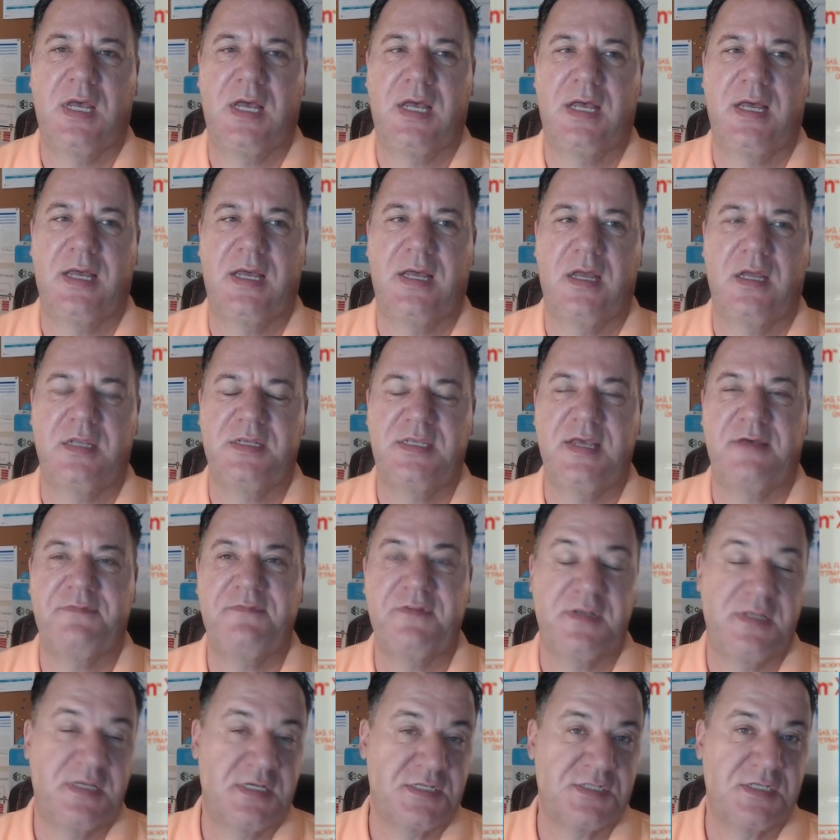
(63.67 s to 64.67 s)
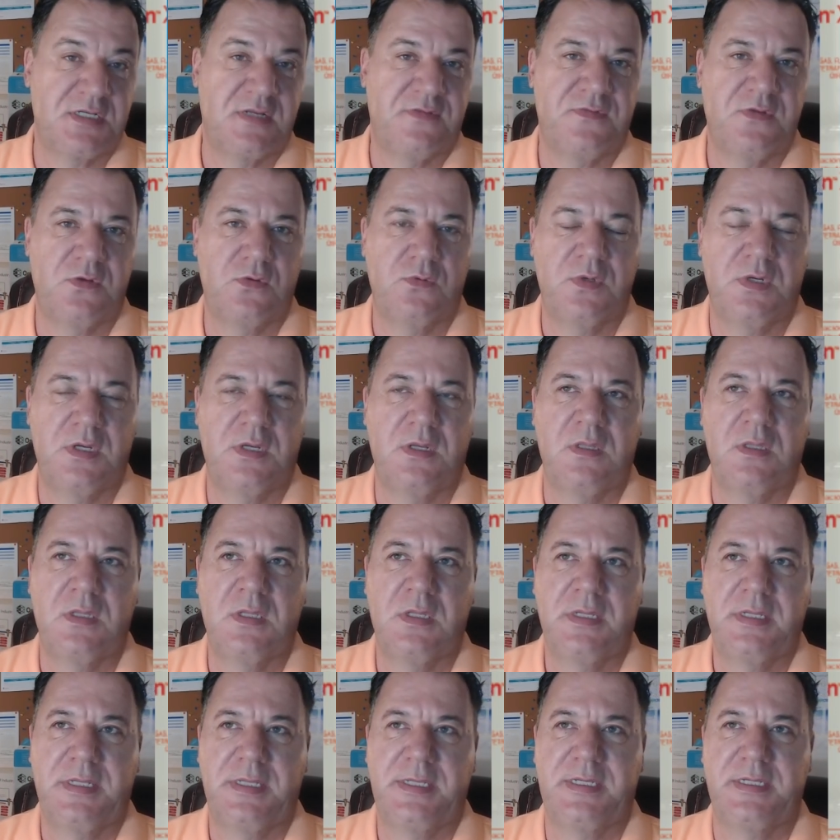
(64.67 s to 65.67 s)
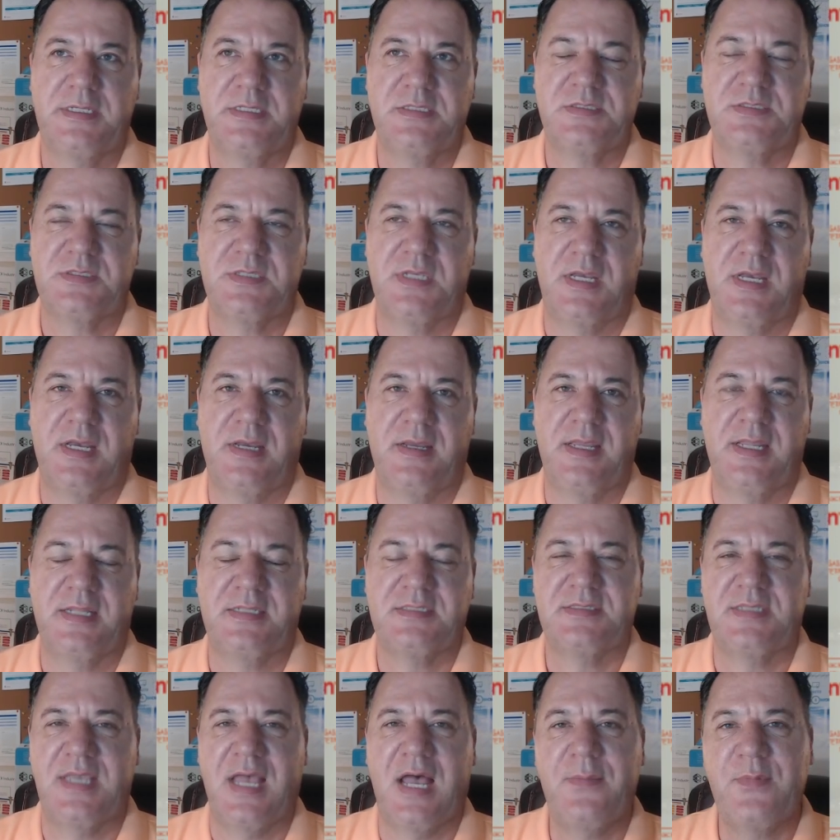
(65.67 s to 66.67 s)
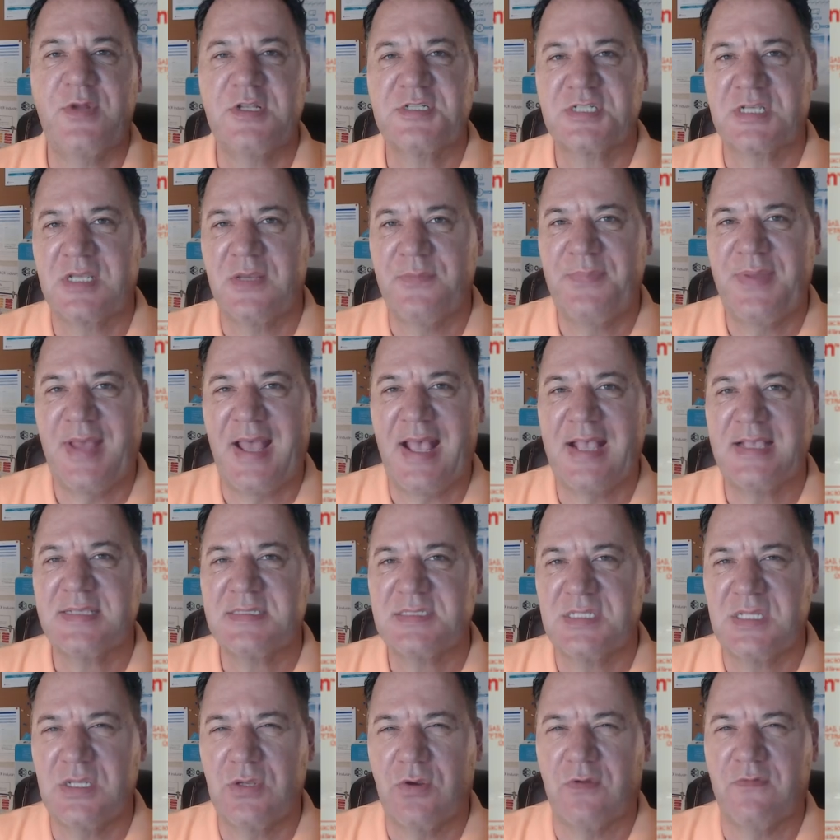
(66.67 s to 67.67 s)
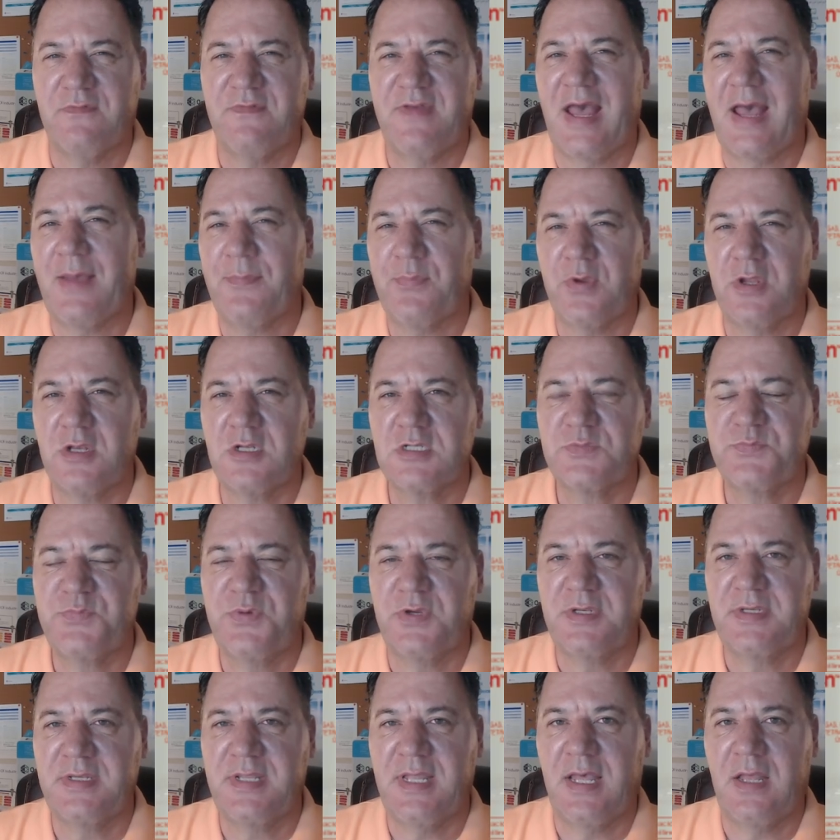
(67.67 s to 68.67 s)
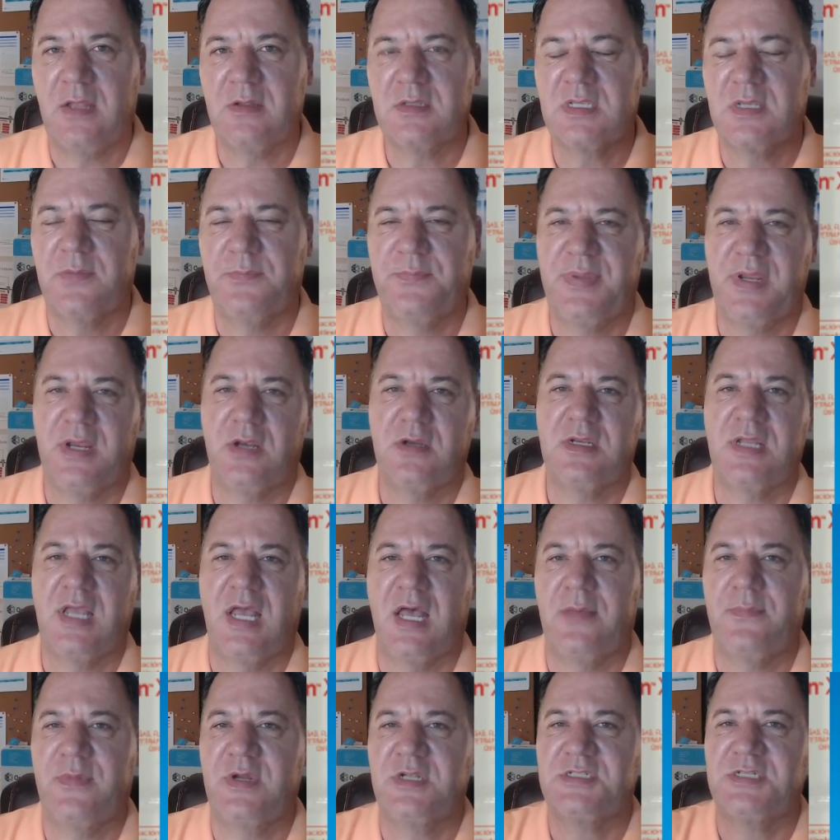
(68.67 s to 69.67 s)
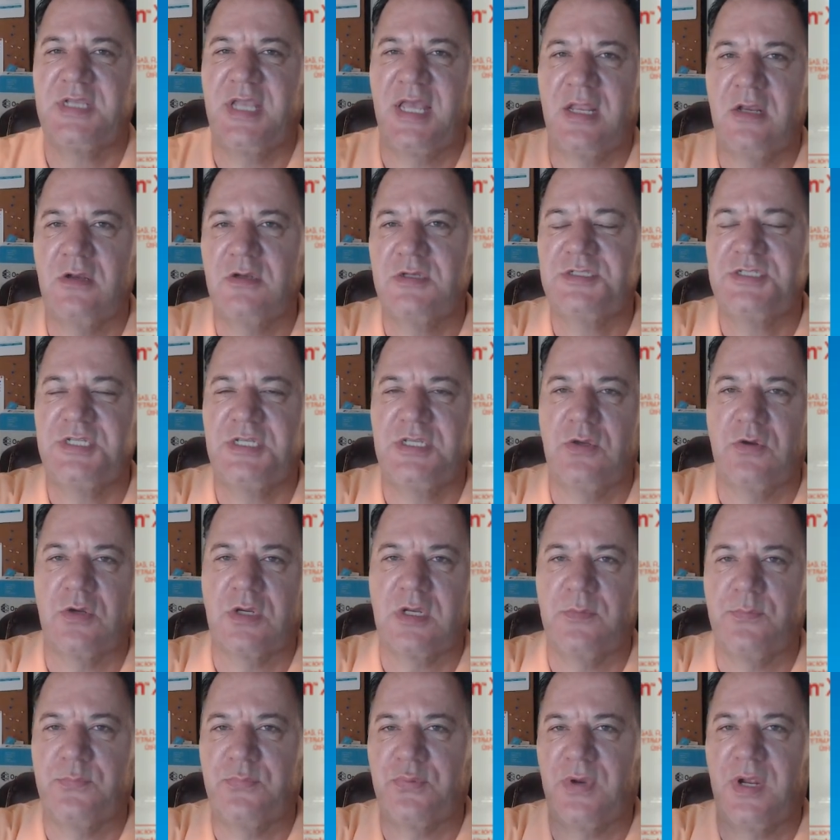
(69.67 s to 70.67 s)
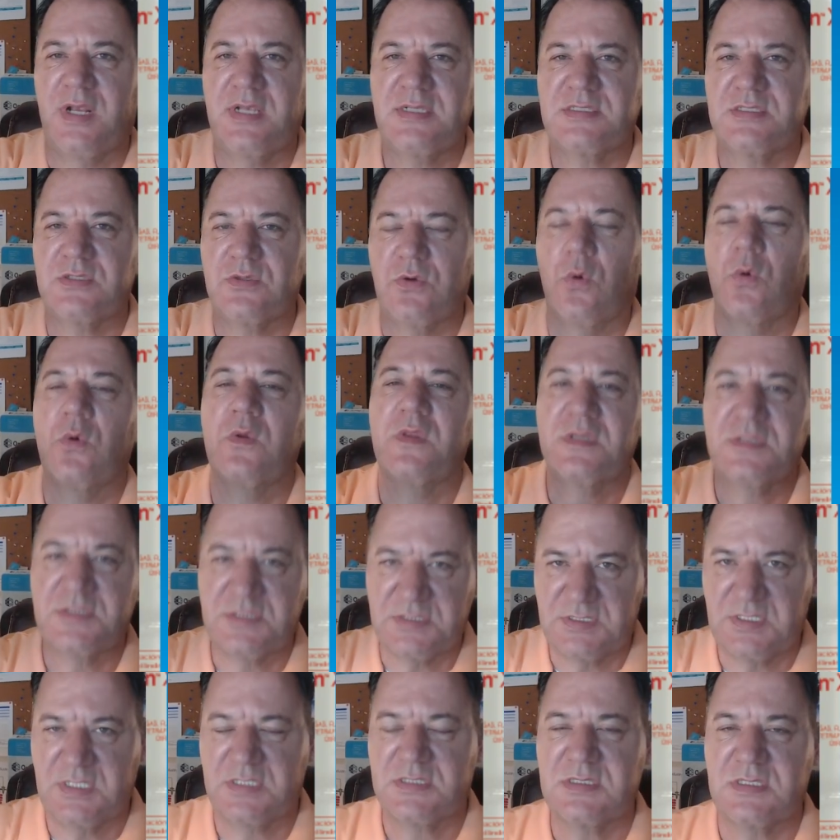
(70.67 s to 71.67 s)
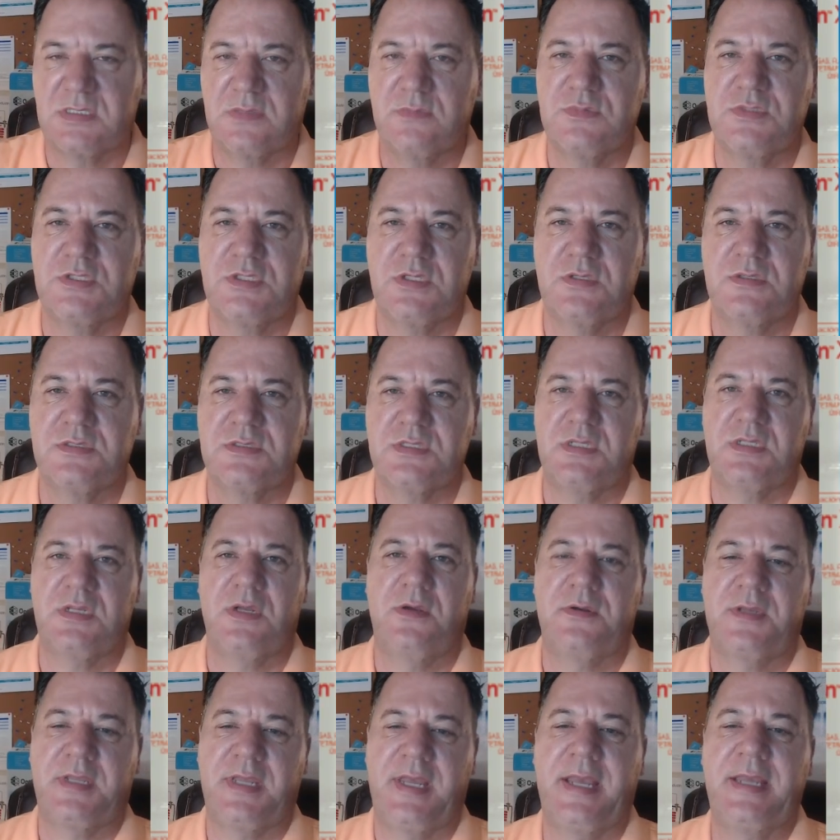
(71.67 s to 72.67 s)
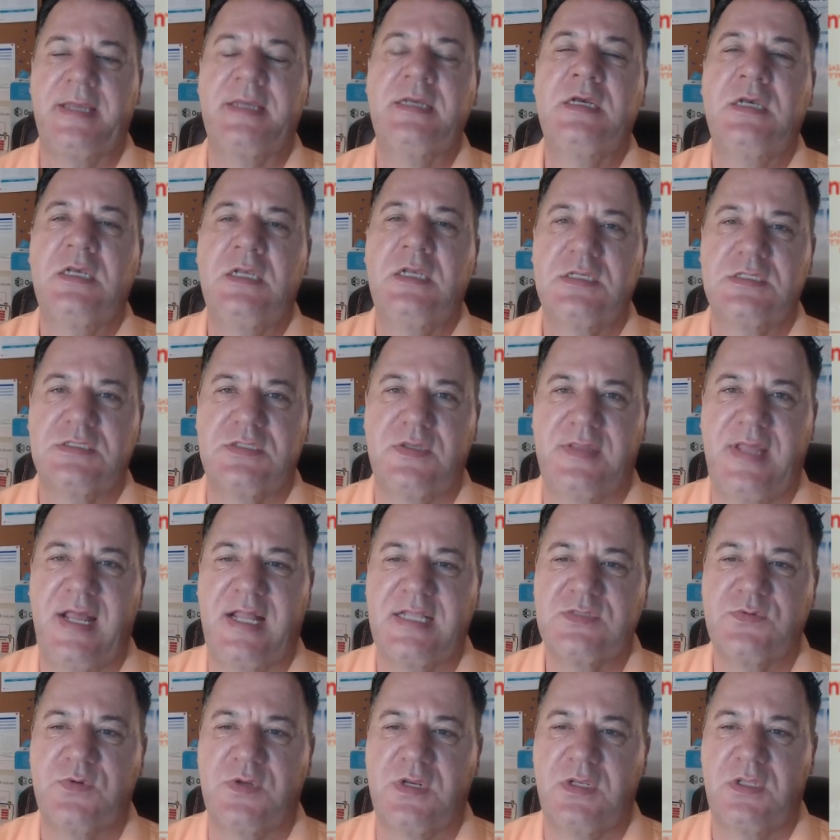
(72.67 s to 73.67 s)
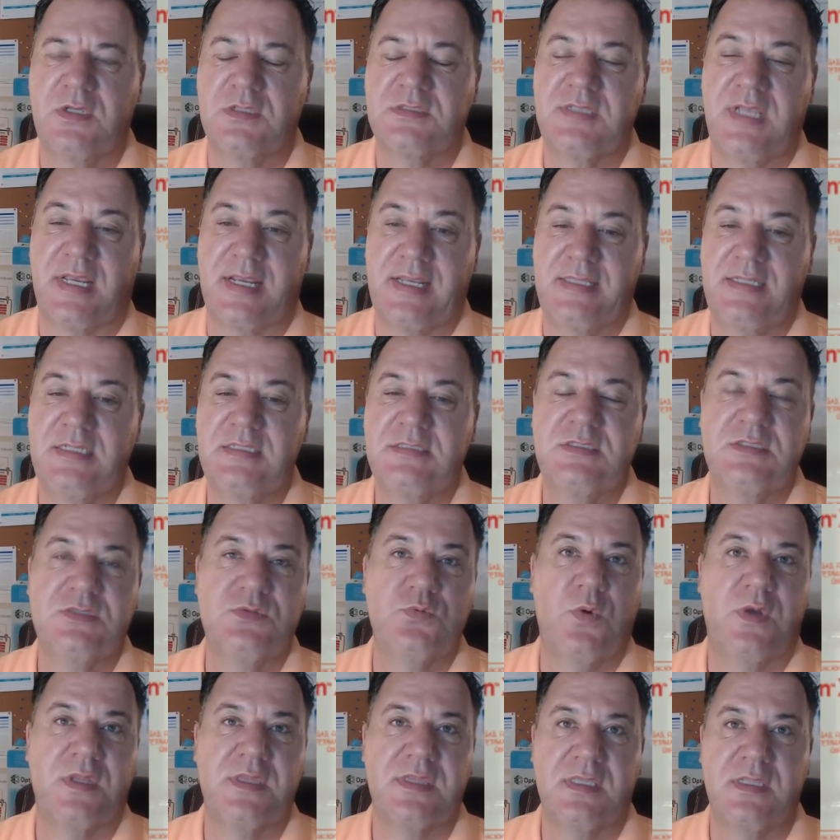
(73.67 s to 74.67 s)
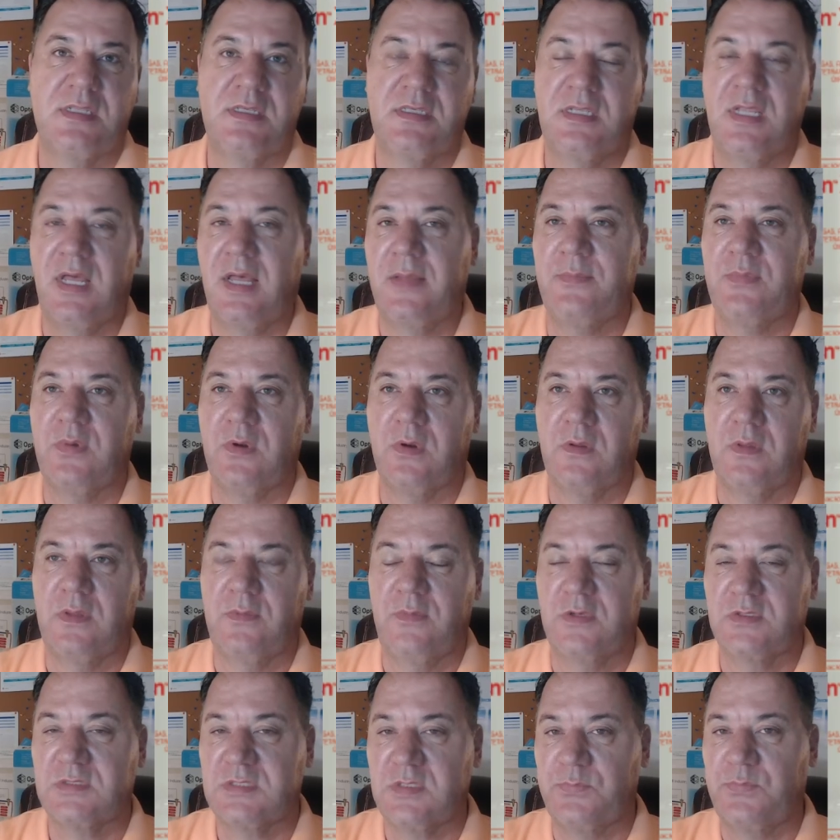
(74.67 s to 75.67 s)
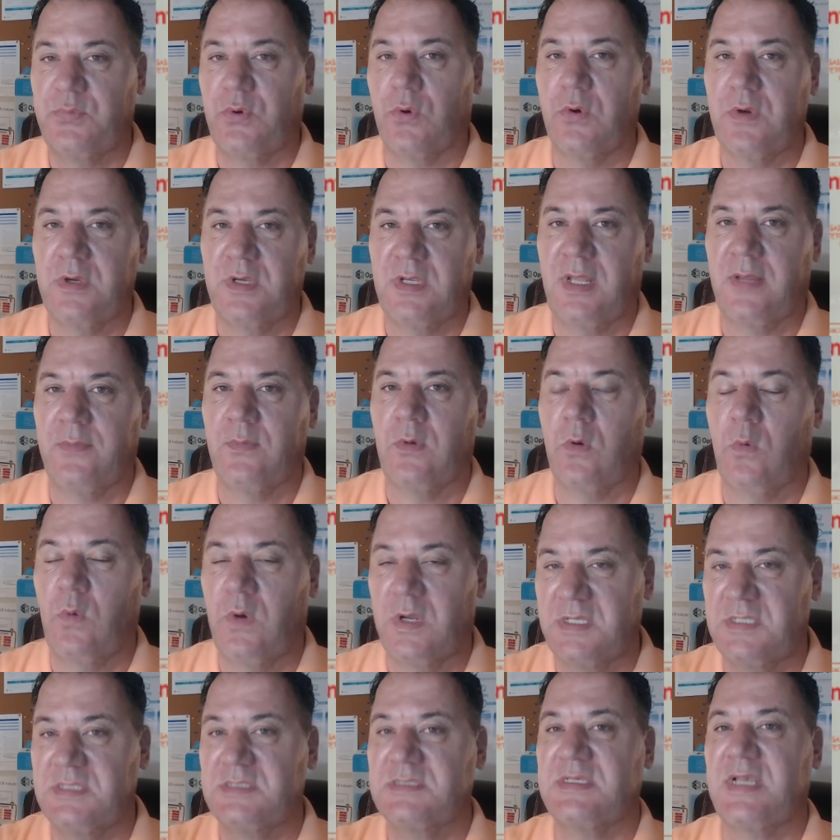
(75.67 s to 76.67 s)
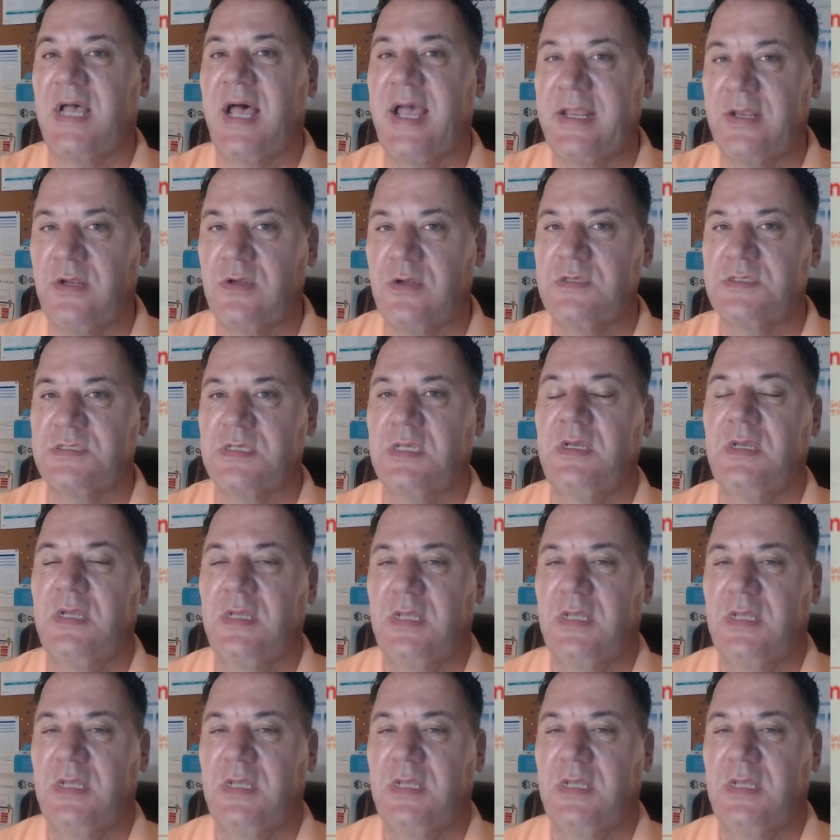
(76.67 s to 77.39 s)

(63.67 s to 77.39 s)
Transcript: a definition, if you will, is it's how much capacity your evaporator is putting out compared to how much energy your compressor or the system's using. Okay, so that's what it looks like. And this is what the number, the most important number, what designers